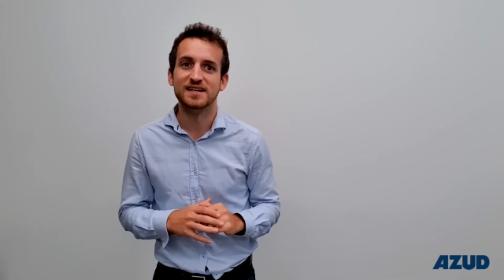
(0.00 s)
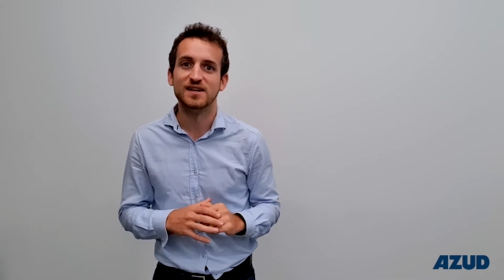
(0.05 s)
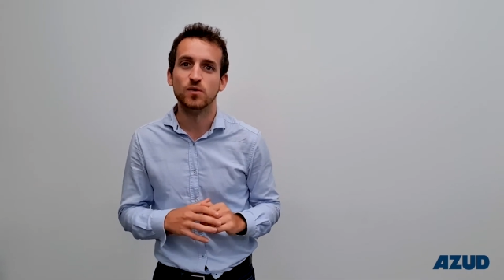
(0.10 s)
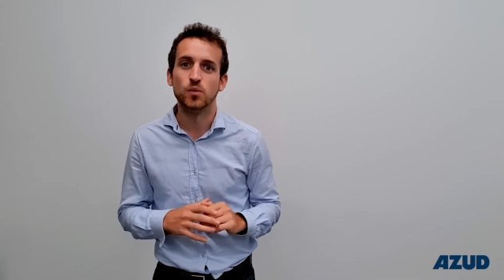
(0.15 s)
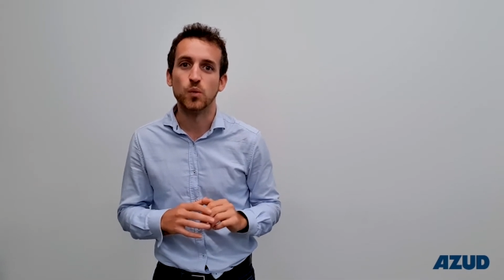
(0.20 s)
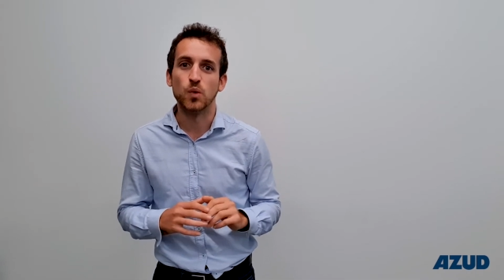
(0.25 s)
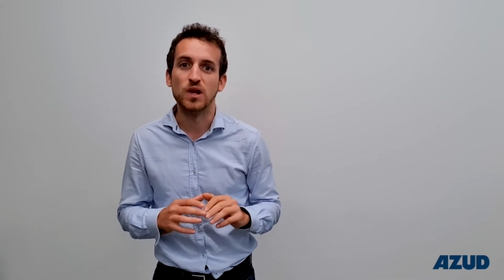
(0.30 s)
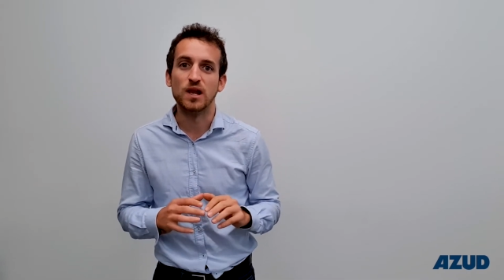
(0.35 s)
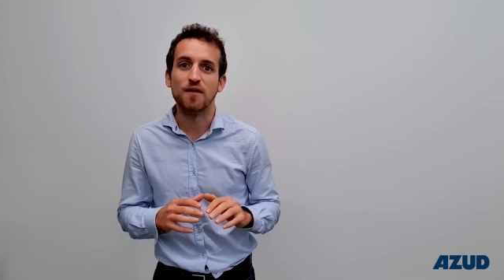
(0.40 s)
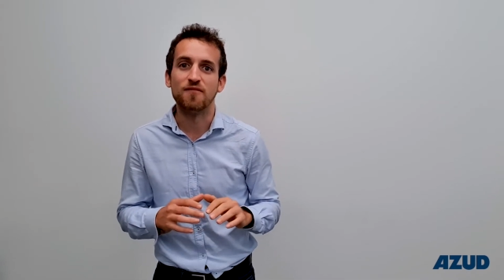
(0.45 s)

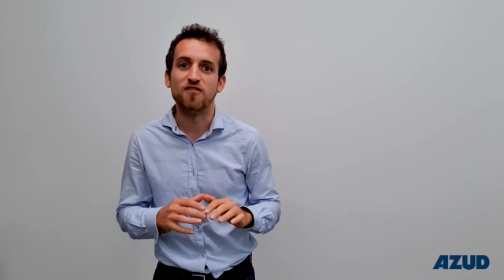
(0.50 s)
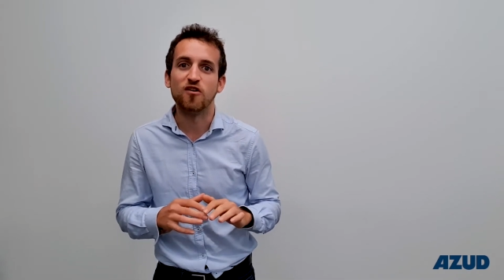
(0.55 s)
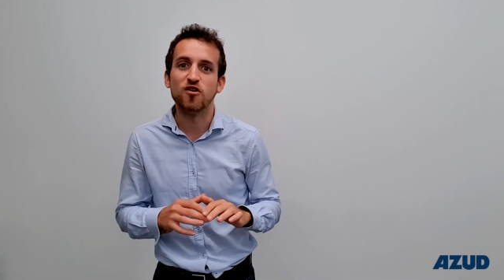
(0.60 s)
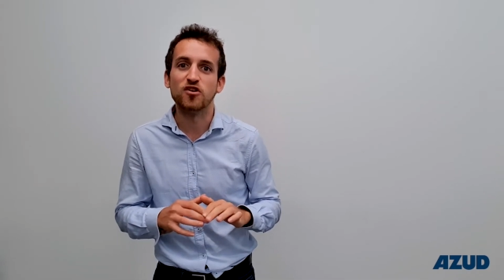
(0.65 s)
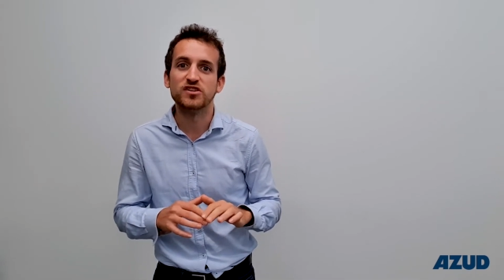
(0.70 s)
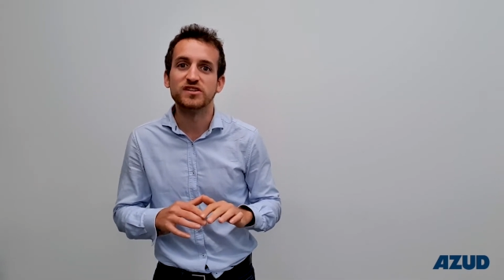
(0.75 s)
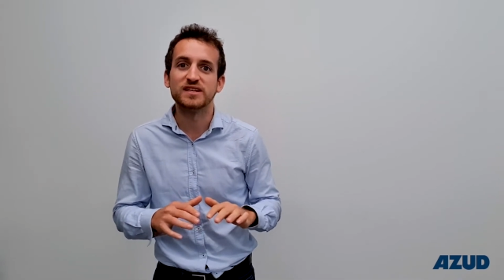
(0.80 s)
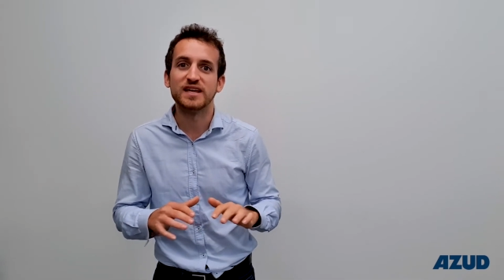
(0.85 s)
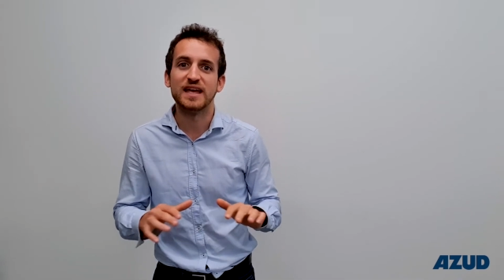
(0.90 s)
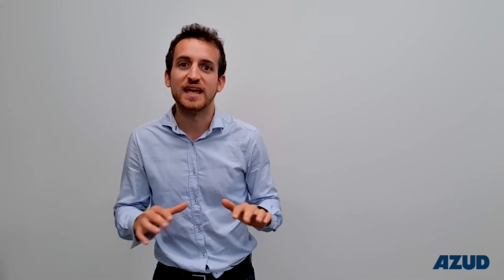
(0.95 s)
will
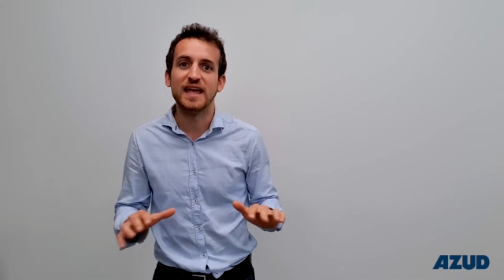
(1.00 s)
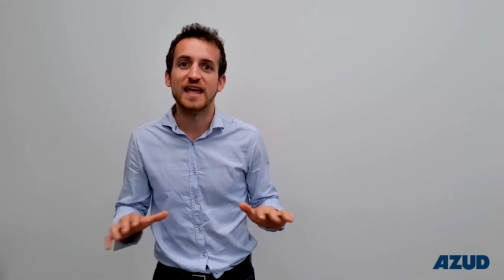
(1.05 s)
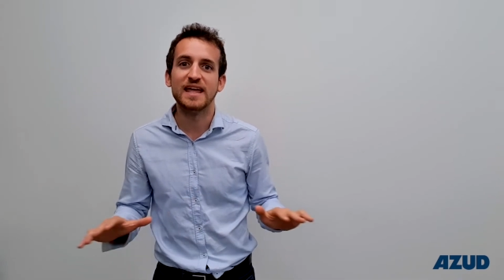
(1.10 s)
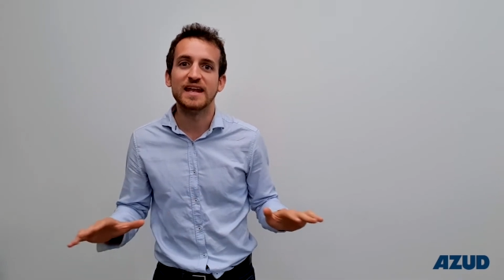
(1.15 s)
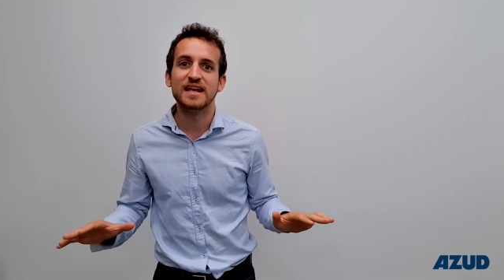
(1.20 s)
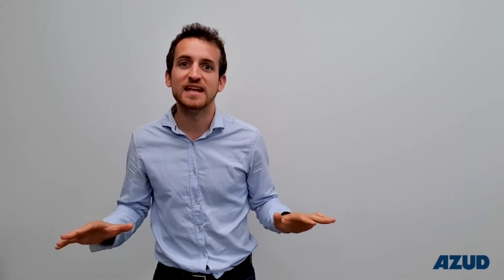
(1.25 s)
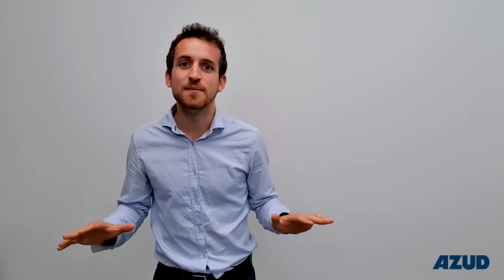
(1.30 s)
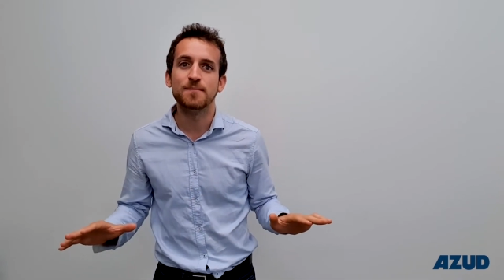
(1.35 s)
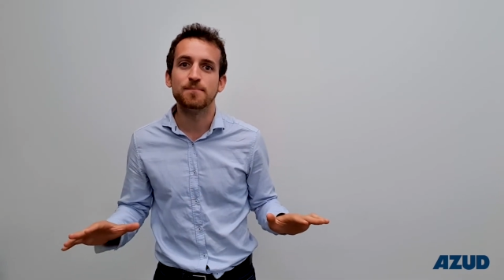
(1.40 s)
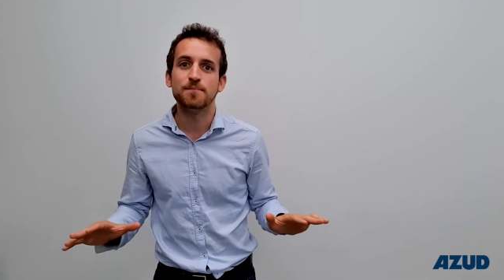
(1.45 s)
avoid
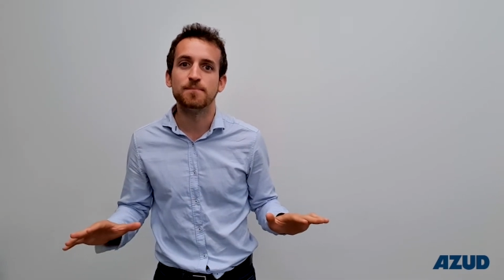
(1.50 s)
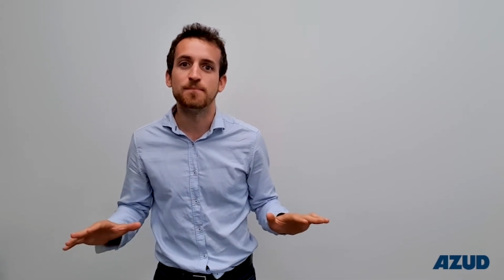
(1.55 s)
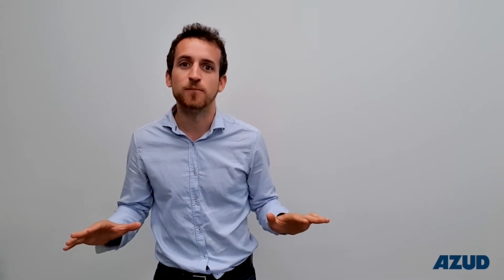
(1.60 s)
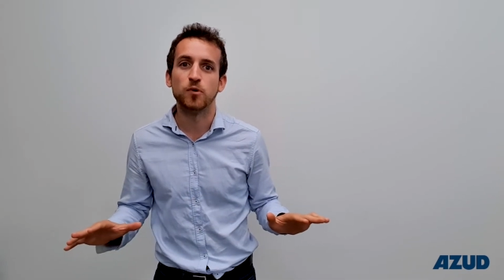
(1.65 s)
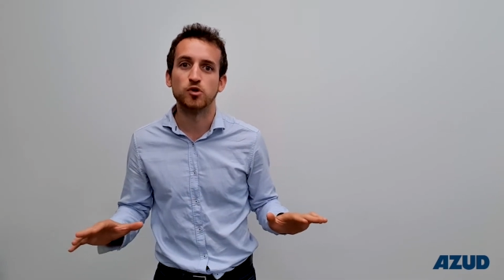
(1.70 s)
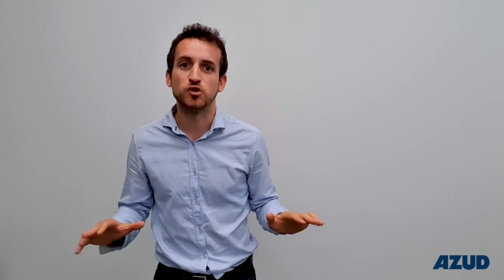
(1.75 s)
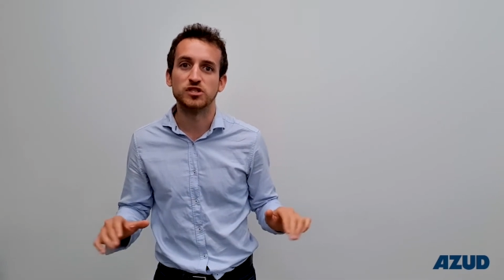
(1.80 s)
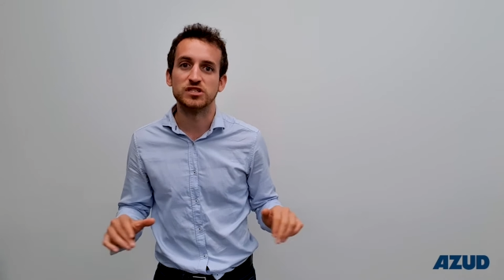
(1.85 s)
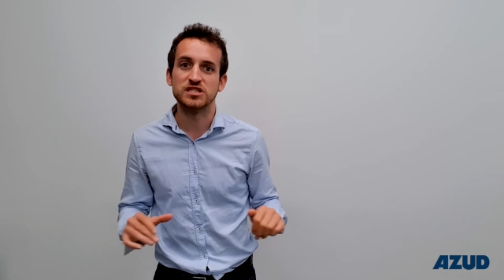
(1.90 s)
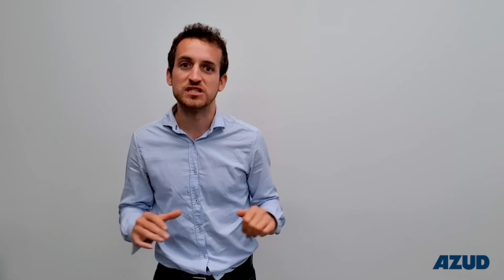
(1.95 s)
any
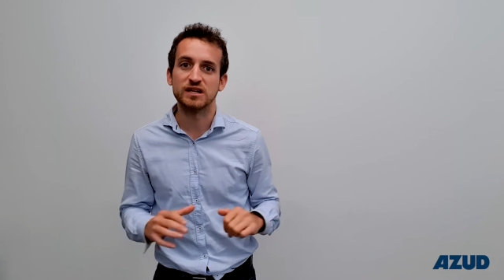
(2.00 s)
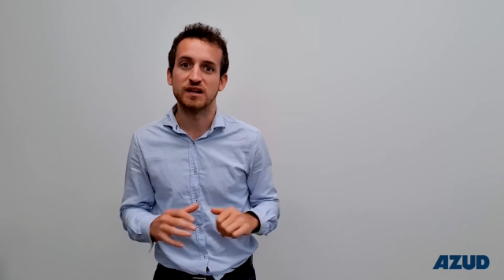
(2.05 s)
potential